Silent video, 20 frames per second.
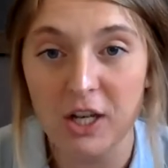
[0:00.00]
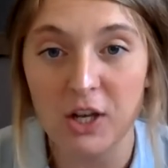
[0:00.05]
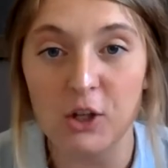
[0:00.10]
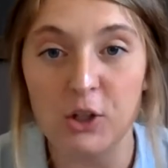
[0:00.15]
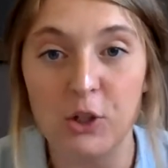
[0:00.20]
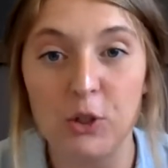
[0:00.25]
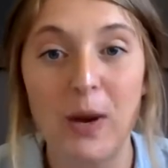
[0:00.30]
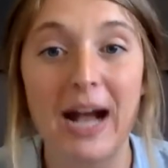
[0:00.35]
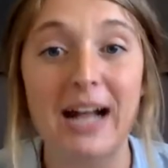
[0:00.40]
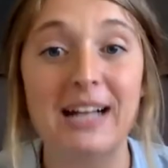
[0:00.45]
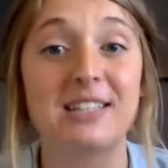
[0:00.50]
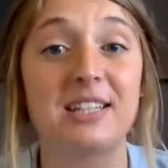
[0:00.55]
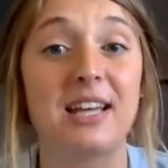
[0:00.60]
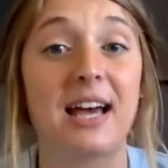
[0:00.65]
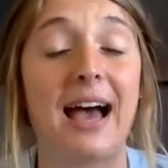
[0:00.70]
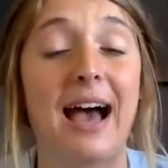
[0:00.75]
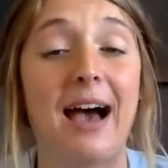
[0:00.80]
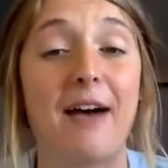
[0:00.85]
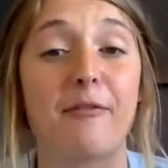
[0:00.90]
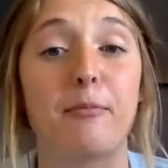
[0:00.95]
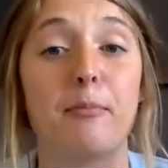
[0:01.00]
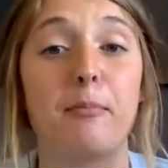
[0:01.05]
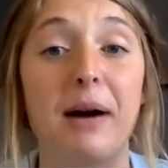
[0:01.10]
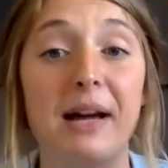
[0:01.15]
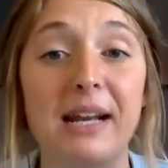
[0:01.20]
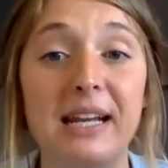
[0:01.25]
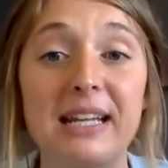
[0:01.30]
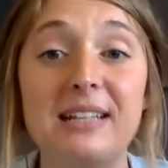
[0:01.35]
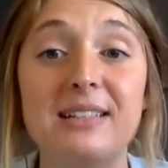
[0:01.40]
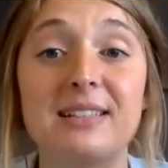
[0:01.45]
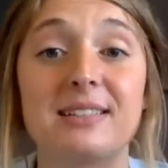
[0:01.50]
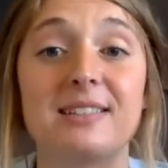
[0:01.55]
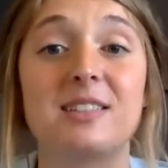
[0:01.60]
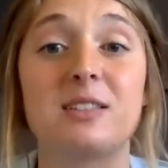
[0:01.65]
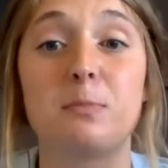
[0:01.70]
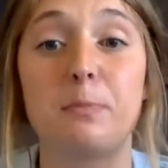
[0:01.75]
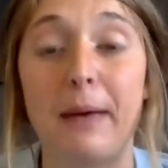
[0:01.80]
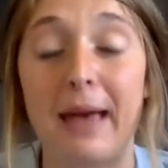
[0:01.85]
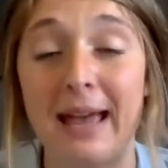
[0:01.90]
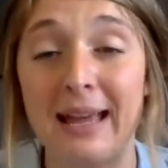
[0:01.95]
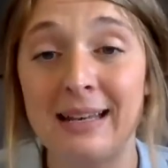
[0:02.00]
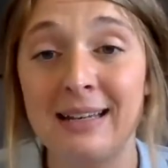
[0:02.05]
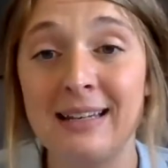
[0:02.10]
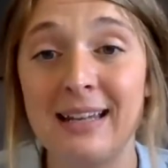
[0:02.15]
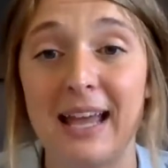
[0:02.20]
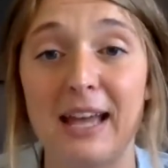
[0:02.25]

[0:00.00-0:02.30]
You had to have money to spend